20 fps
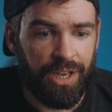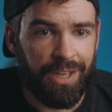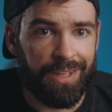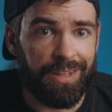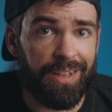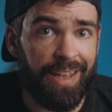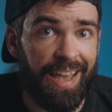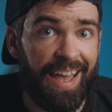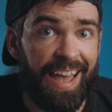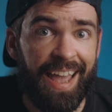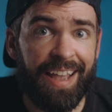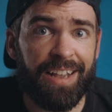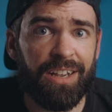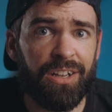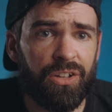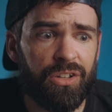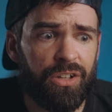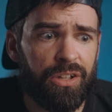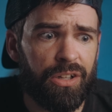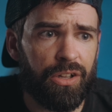the
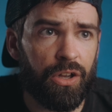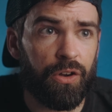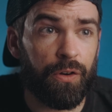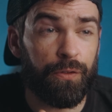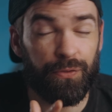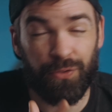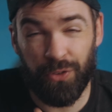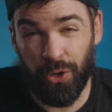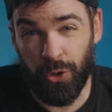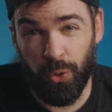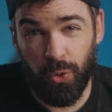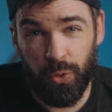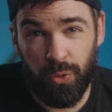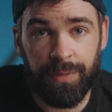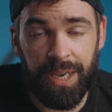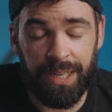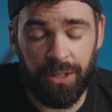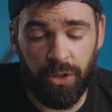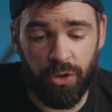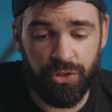angle of view
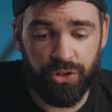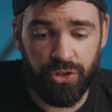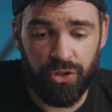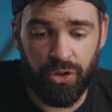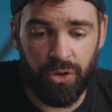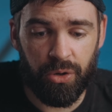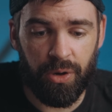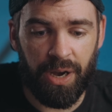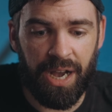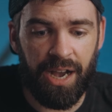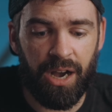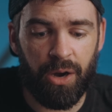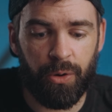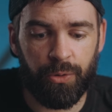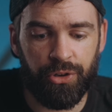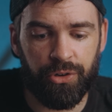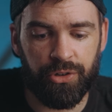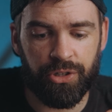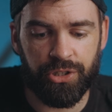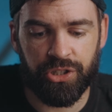and also how
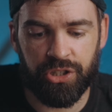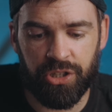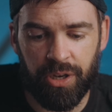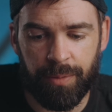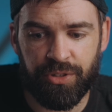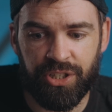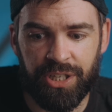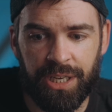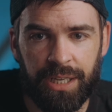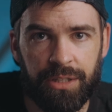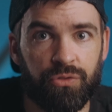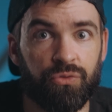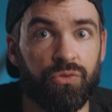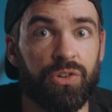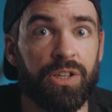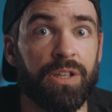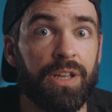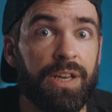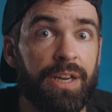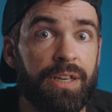your subject
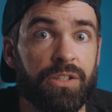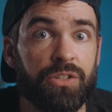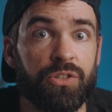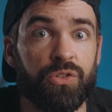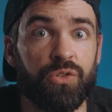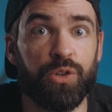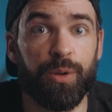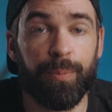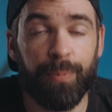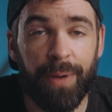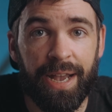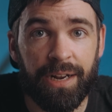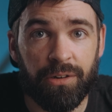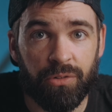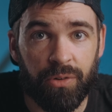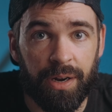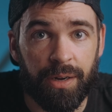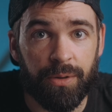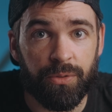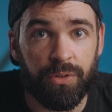relates to the
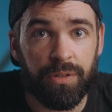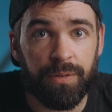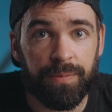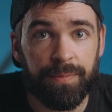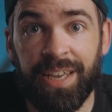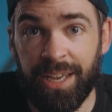background.